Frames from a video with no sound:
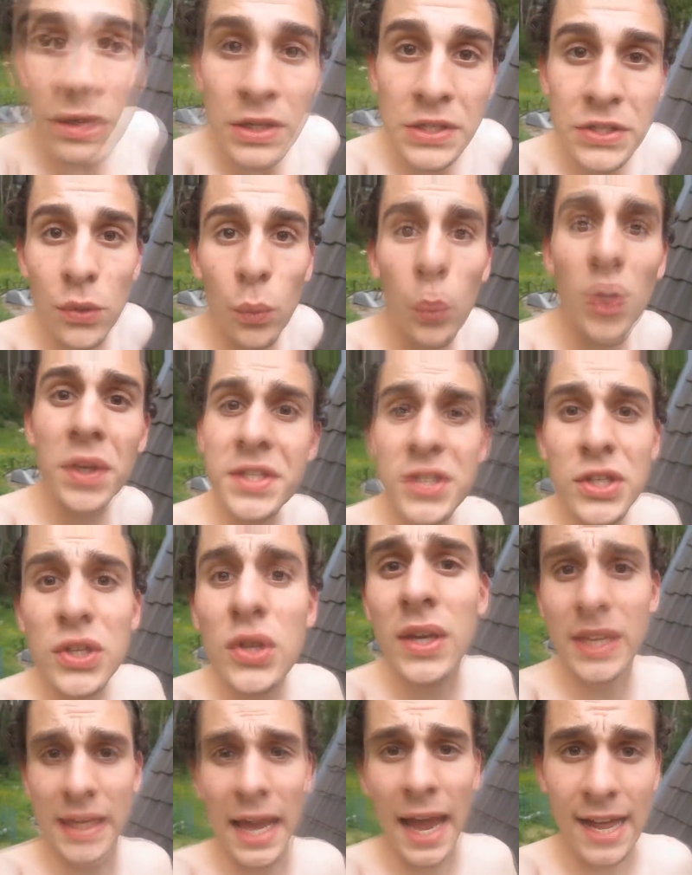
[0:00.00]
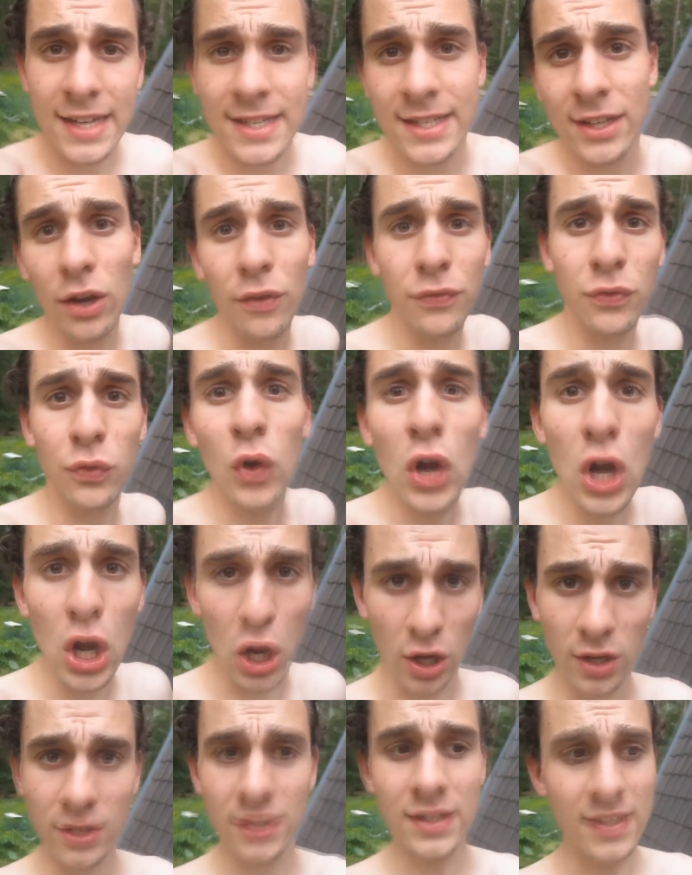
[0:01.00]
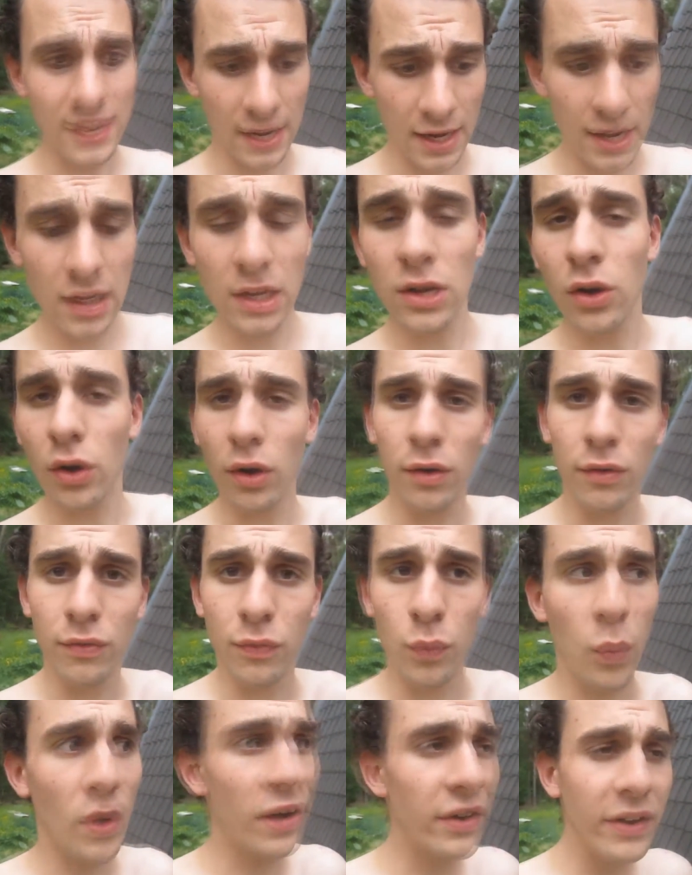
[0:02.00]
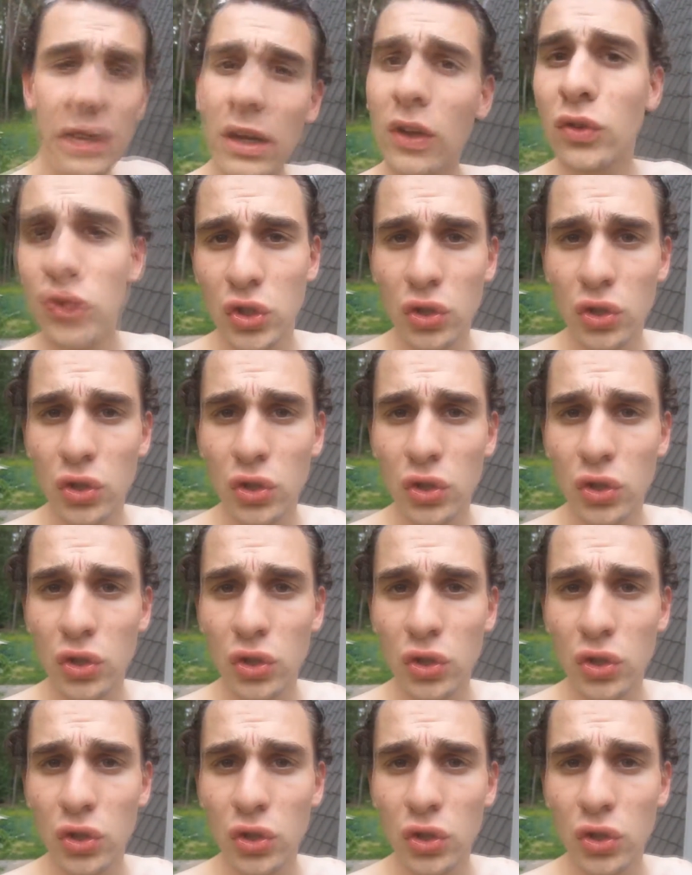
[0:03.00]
So what do you get after a long day of wearing no